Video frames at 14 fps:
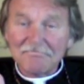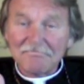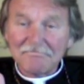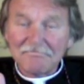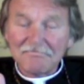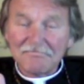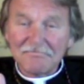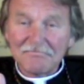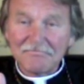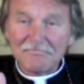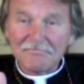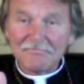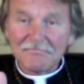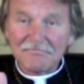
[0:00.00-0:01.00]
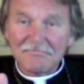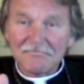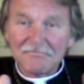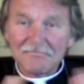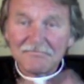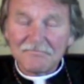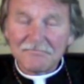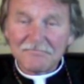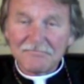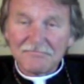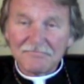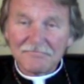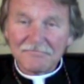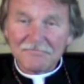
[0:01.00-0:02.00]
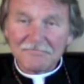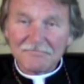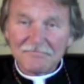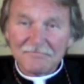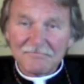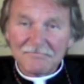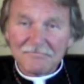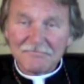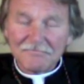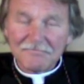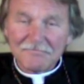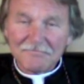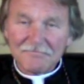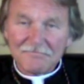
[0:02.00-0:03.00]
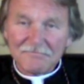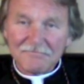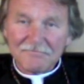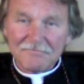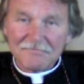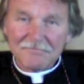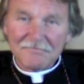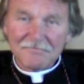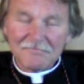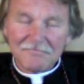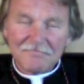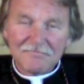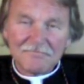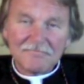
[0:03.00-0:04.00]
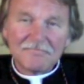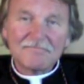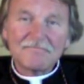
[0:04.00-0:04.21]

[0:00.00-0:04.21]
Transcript: [no speech]